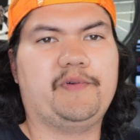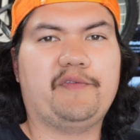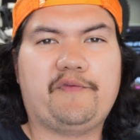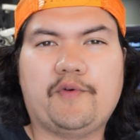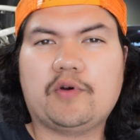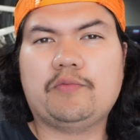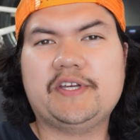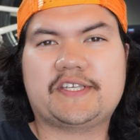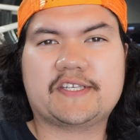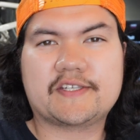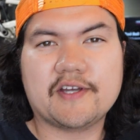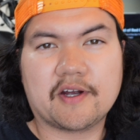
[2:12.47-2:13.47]
Before we
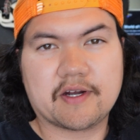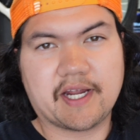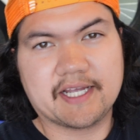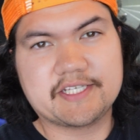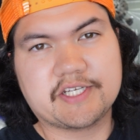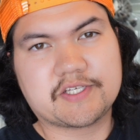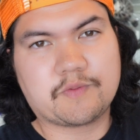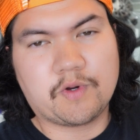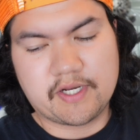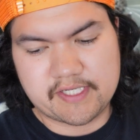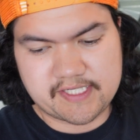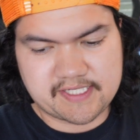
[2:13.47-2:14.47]
start, I just
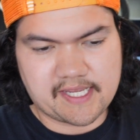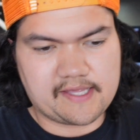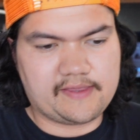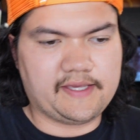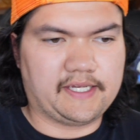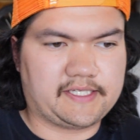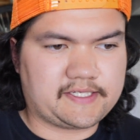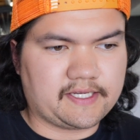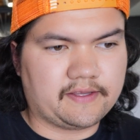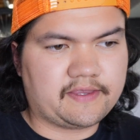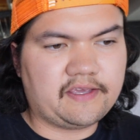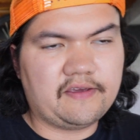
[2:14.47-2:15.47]
want to say this.
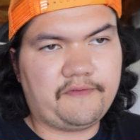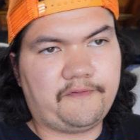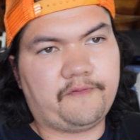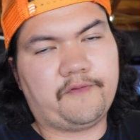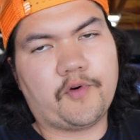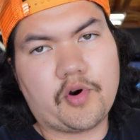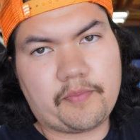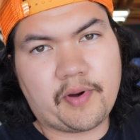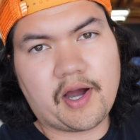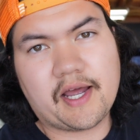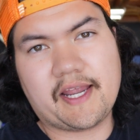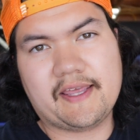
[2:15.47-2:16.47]
The
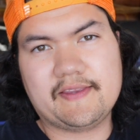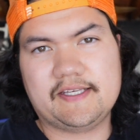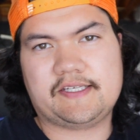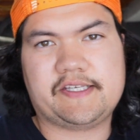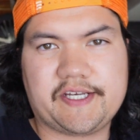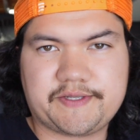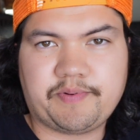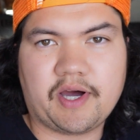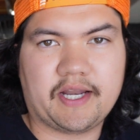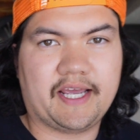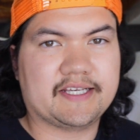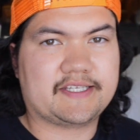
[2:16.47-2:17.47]
4-pot and the
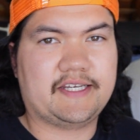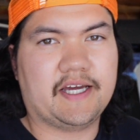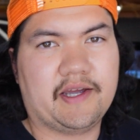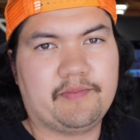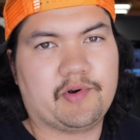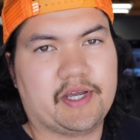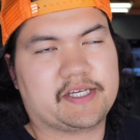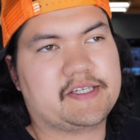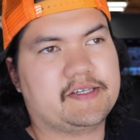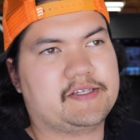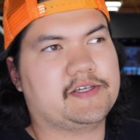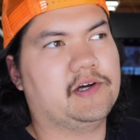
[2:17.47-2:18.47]
6-pot STI
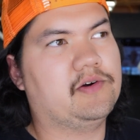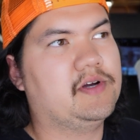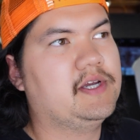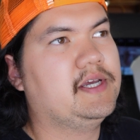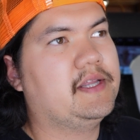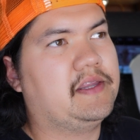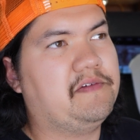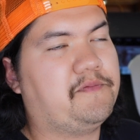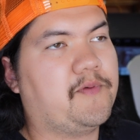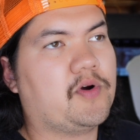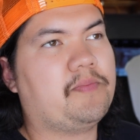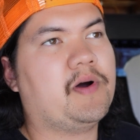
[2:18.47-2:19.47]
brakes. So the
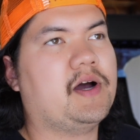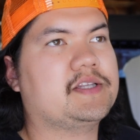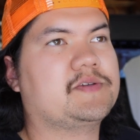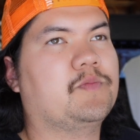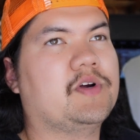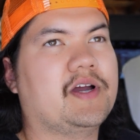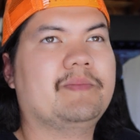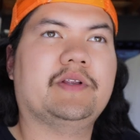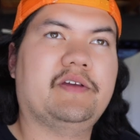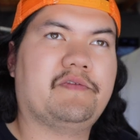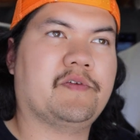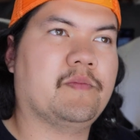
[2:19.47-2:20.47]
4-pots were, I
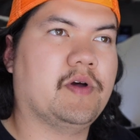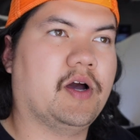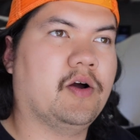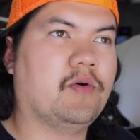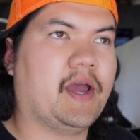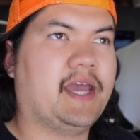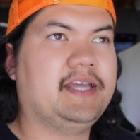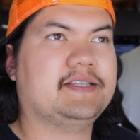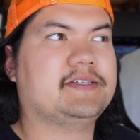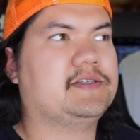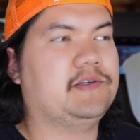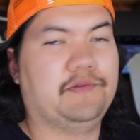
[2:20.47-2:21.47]
believe, from 08
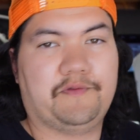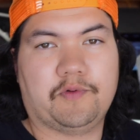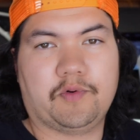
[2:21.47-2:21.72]
to